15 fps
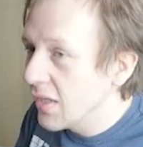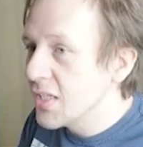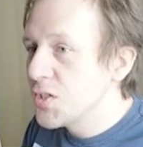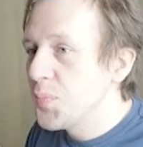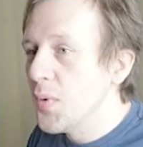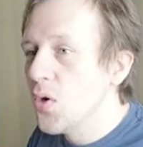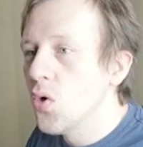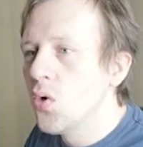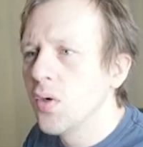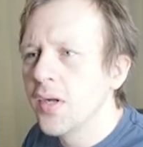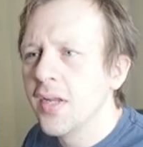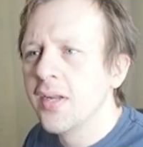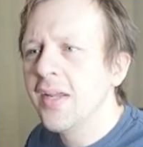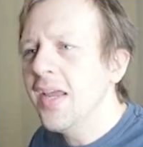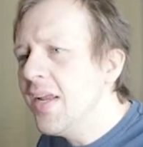Spoon
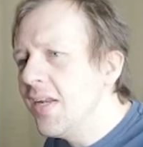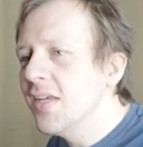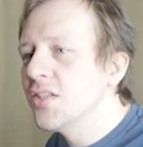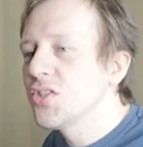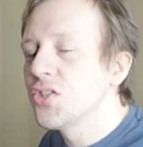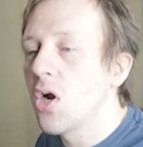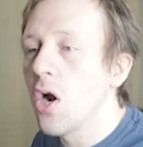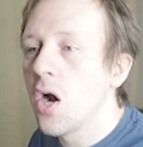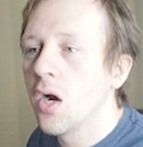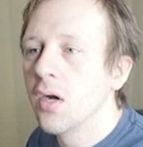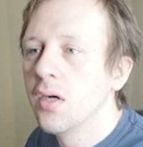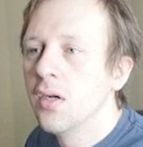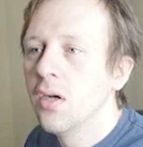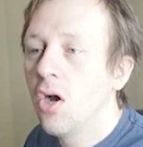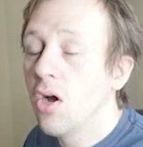and Indian Star
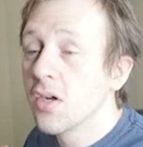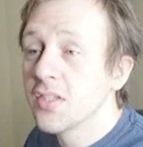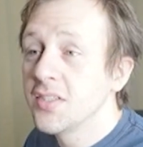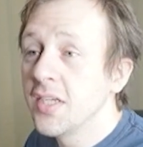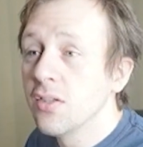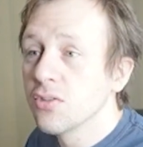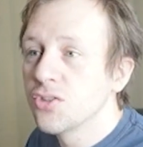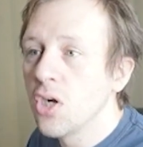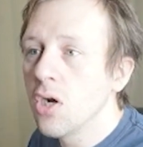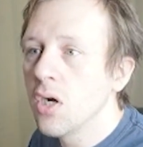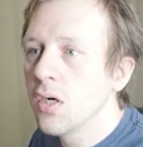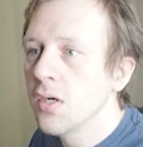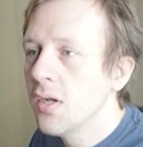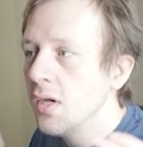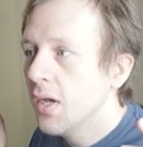on a single
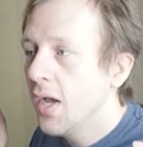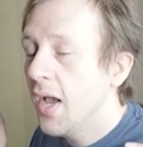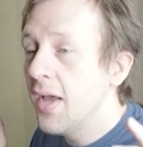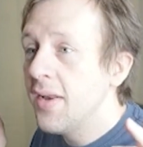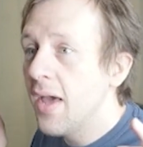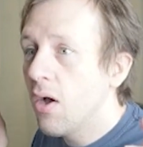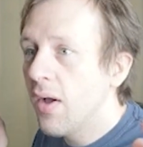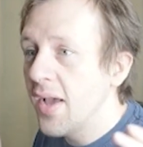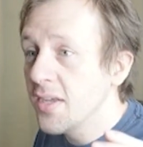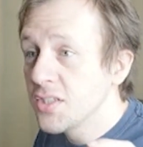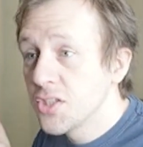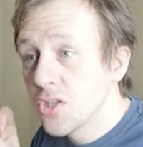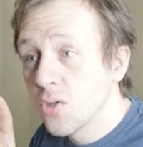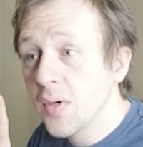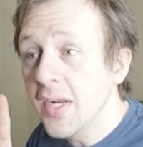turn, and now it has
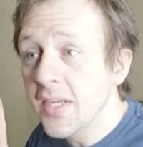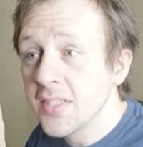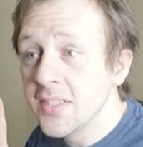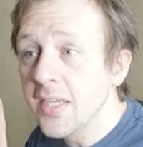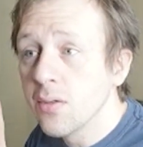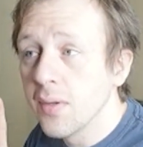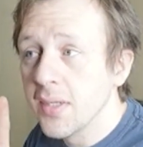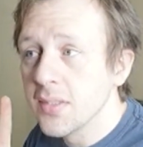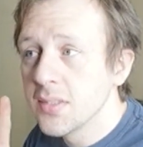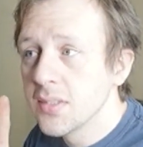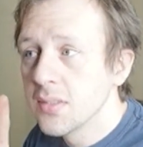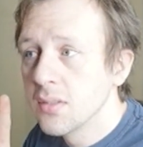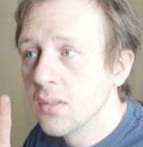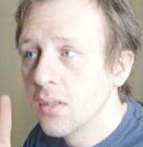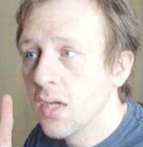3
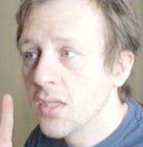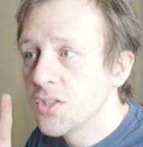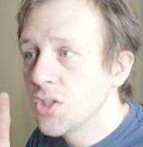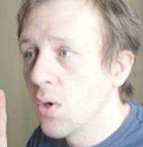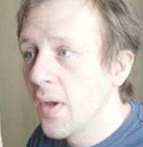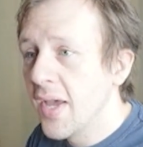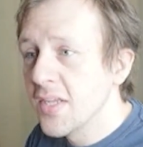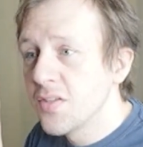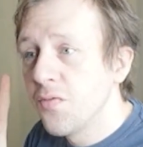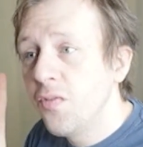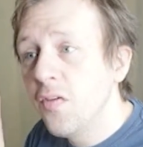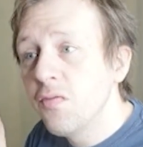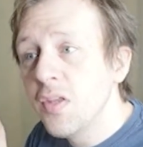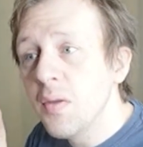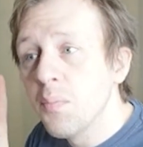secrets. And so it has
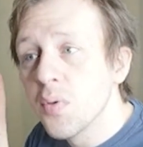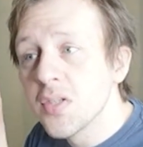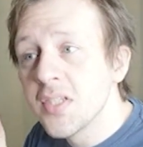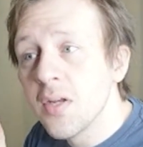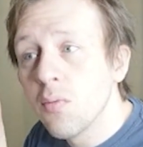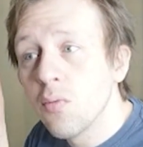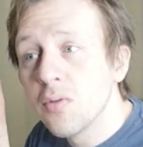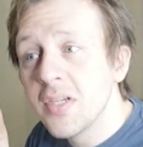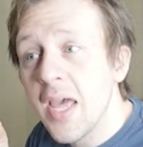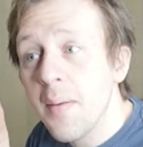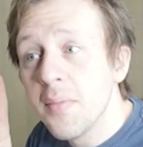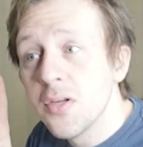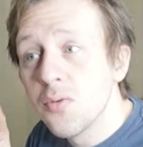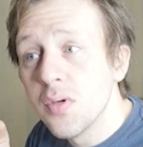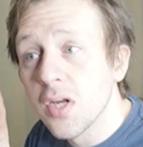15%
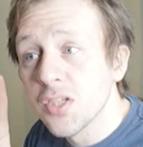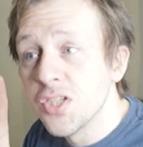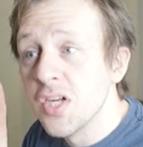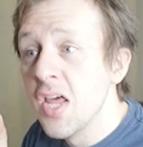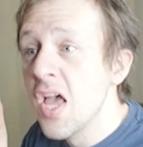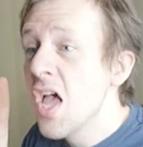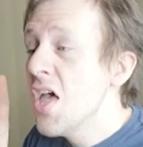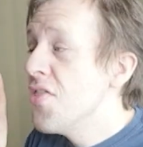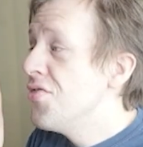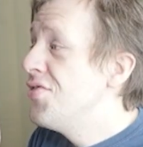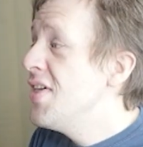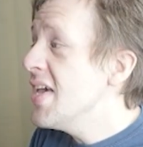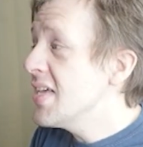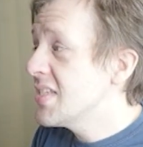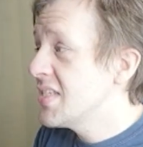damage reduction.
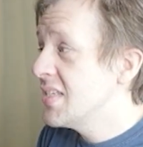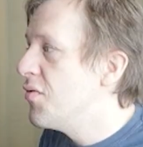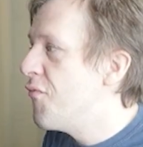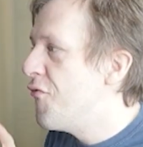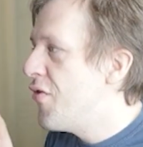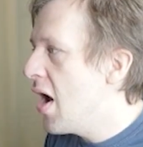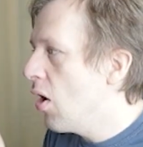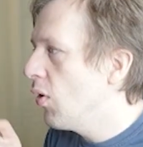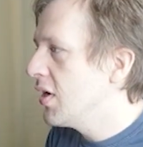This, very